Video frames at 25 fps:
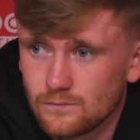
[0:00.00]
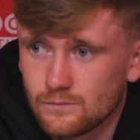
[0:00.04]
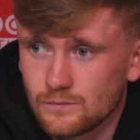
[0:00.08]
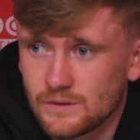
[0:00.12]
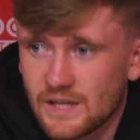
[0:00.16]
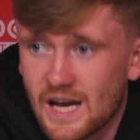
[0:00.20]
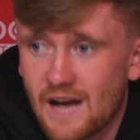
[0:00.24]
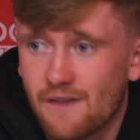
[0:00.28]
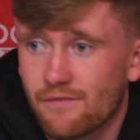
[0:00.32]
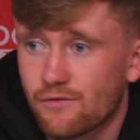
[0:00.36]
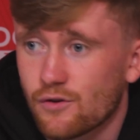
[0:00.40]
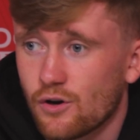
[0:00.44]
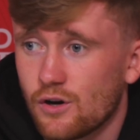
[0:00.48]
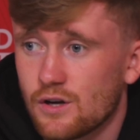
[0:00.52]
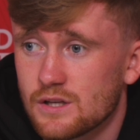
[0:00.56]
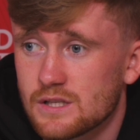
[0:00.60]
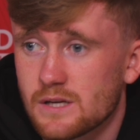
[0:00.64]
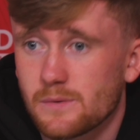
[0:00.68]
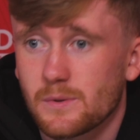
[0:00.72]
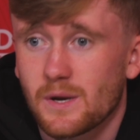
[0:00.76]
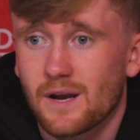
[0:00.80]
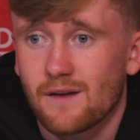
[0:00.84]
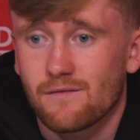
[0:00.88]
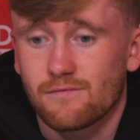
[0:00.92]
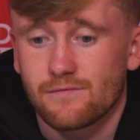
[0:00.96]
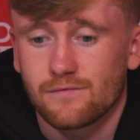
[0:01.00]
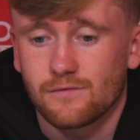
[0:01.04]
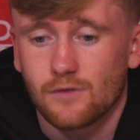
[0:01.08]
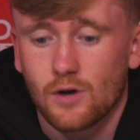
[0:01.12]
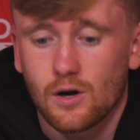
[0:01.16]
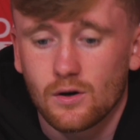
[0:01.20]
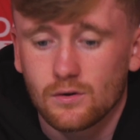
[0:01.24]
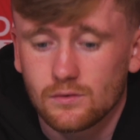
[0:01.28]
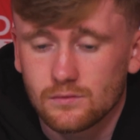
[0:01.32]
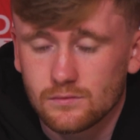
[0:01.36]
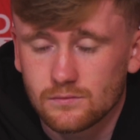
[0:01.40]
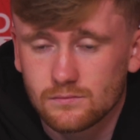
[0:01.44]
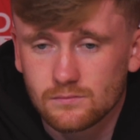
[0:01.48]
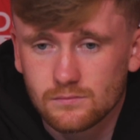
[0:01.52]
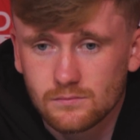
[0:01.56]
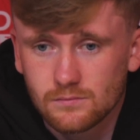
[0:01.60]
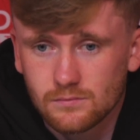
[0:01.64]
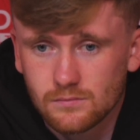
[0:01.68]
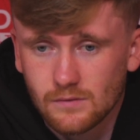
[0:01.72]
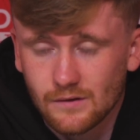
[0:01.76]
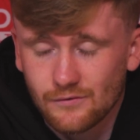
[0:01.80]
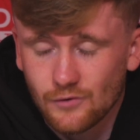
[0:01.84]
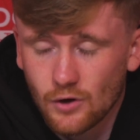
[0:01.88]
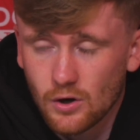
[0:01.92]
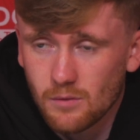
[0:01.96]
Yeah, of course. I mean, I've known
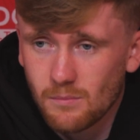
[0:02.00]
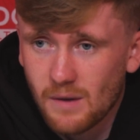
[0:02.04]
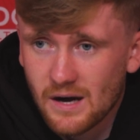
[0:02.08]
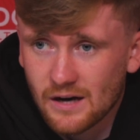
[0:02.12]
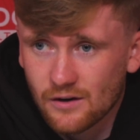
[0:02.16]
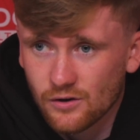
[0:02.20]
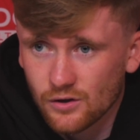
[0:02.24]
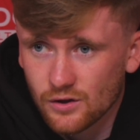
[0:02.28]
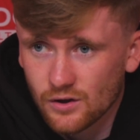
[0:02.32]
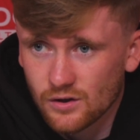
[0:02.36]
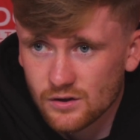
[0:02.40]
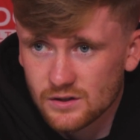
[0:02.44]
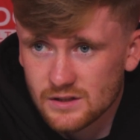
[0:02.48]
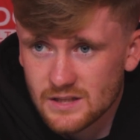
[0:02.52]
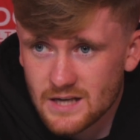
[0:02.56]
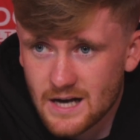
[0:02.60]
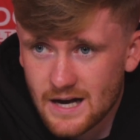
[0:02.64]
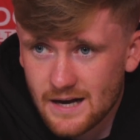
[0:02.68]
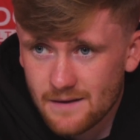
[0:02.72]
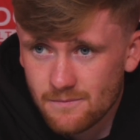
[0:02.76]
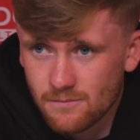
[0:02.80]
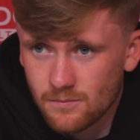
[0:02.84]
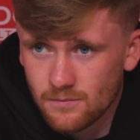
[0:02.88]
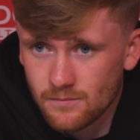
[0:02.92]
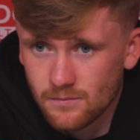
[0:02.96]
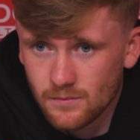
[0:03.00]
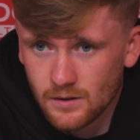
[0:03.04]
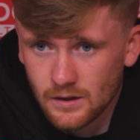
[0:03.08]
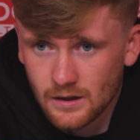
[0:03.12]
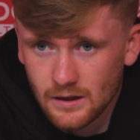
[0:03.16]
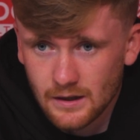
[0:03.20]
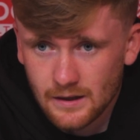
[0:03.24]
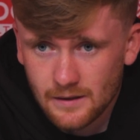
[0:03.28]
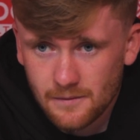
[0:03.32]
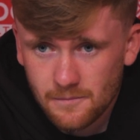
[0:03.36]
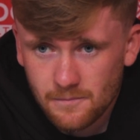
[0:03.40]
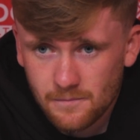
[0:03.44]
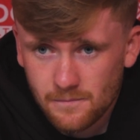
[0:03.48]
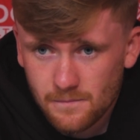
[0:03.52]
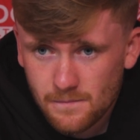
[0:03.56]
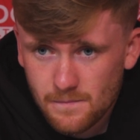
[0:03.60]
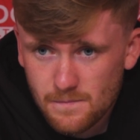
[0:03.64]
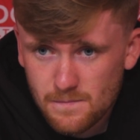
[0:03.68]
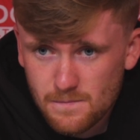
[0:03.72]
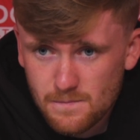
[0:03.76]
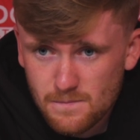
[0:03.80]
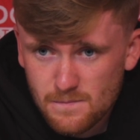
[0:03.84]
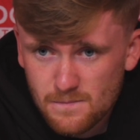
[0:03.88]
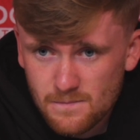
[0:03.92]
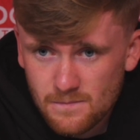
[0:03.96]
Macca a long time. You
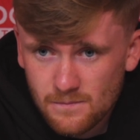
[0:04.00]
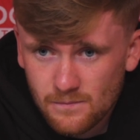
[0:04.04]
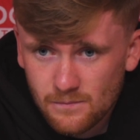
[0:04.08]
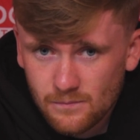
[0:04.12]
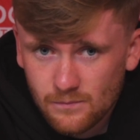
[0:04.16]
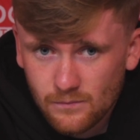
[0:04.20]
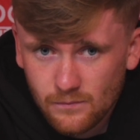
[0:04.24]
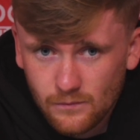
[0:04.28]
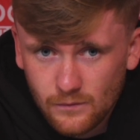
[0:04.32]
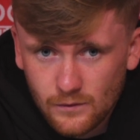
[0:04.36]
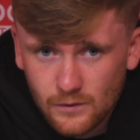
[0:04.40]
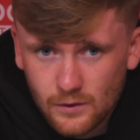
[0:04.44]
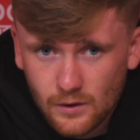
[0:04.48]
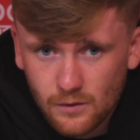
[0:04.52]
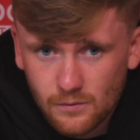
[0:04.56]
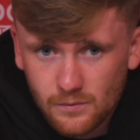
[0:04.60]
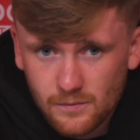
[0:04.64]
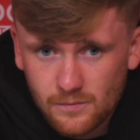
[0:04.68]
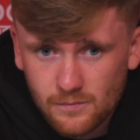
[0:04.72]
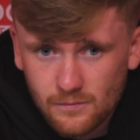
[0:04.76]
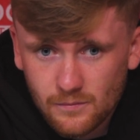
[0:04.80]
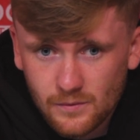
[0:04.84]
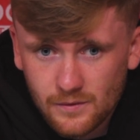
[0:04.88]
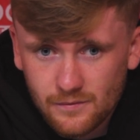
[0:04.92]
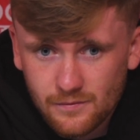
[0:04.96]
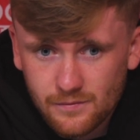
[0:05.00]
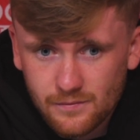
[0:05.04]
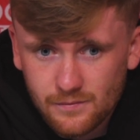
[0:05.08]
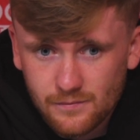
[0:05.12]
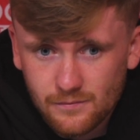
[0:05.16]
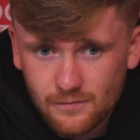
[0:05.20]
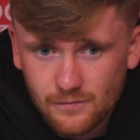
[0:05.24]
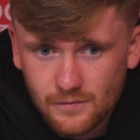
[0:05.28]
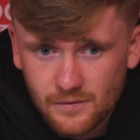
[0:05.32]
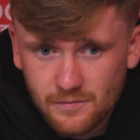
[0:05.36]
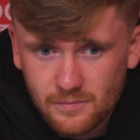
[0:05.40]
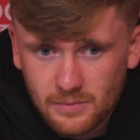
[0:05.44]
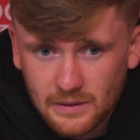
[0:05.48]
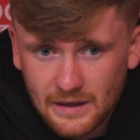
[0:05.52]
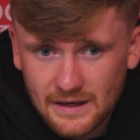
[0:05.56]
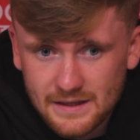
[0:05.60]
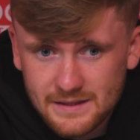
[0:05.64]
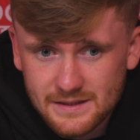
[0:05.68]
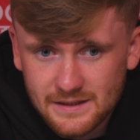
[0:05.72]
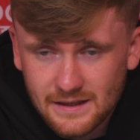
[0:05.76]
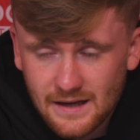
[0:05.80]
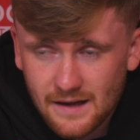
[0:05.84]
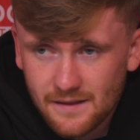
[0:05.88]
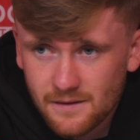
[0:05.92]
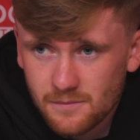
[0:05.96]
know, we've played
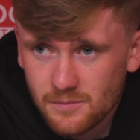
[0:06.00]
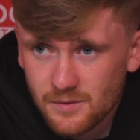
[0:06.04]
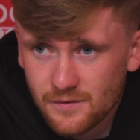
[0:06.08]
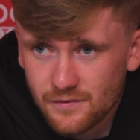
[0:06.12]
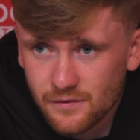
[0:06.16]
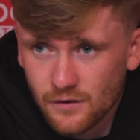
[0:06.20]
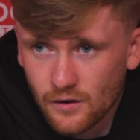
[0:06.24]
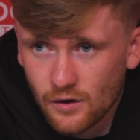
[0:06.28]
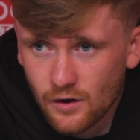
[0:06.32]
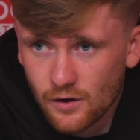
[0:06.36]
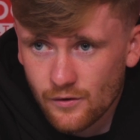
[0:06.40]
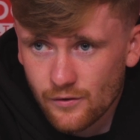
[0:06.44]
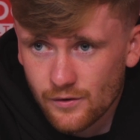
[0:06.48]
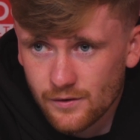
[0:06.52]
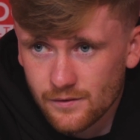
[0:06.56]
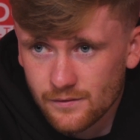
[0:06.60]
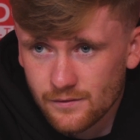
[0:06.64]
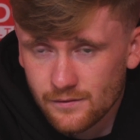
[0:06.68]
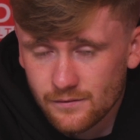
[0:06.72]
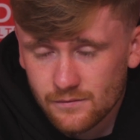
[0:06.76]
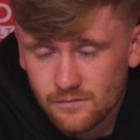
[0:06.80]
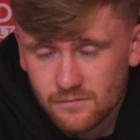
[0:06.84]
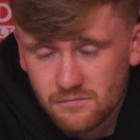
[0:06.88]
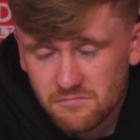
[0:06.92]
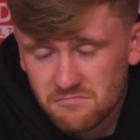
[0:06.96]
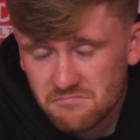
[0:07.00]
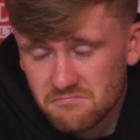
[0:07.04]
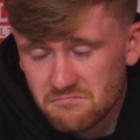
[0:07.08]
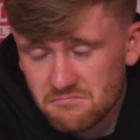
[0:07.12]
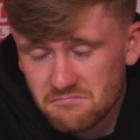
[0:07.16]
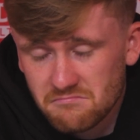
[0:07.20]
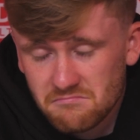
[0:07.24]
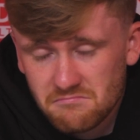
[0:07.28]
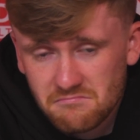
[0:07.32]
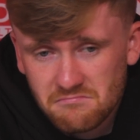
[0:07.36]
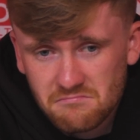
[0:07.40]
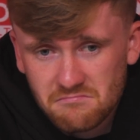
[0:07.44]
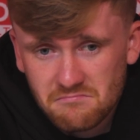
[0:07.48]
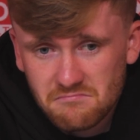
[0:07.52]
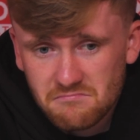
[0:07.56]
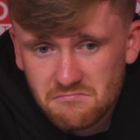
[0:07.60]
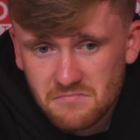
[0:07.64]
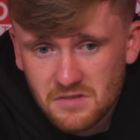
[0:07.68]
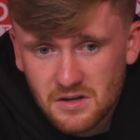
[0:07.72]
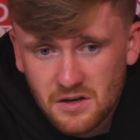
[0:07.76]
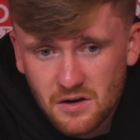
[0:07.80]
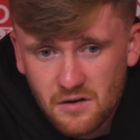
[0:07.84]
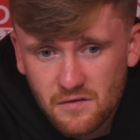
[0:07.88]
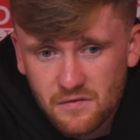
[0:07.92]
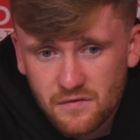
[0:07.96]
together before, and
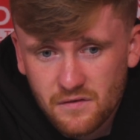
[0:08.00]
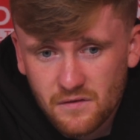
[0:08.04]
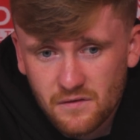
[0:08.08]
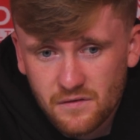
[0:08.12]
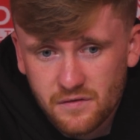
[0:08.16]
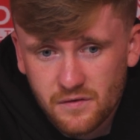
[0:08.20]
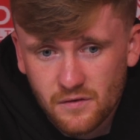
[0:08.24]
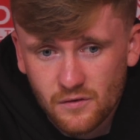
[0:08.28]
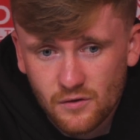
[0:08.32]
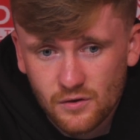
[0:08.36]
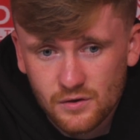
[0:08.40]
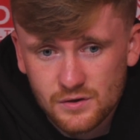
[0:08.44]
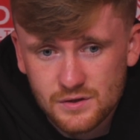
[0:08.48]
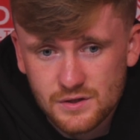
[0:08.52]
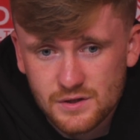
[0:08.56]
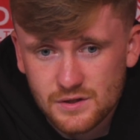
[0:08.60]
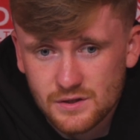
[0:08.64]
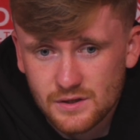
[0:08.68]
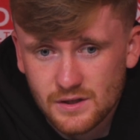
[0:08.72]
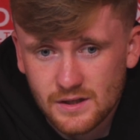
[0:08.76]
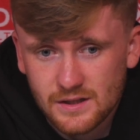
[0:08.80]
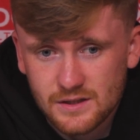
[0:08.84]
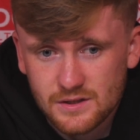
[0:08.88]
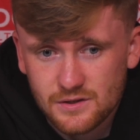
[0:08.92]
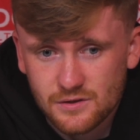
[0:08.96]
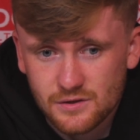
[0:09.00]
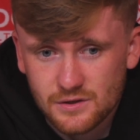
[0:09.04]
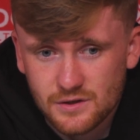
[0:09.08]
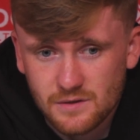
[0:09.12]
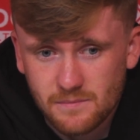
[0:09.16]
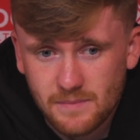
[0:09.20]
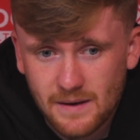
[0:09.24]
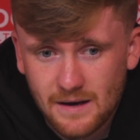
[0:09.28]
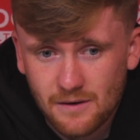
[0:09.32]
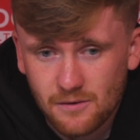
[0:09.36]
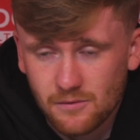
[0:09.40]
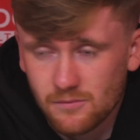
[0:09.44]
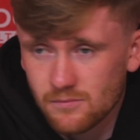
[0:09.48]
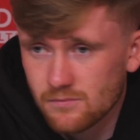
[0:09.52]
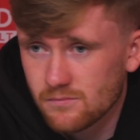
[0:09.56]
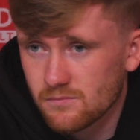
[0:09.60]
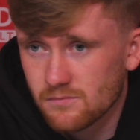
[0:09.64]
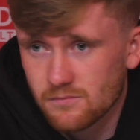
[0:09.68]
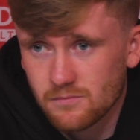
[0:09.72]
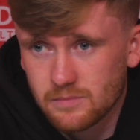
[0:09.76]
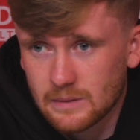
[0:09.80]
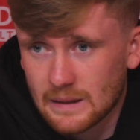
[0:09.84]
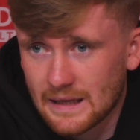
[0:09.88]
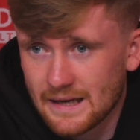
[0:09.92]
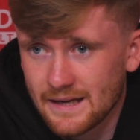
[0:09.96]
you know, for us, it's just about
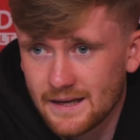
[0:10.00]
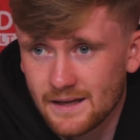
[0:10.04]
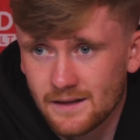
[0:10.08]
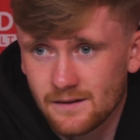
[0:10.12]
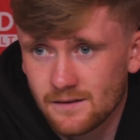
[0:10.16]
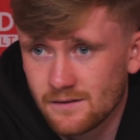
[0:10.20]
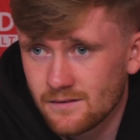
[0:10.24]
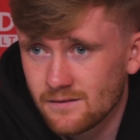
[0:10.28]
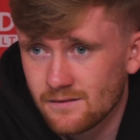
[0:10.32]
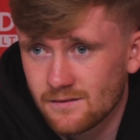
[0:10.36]
playing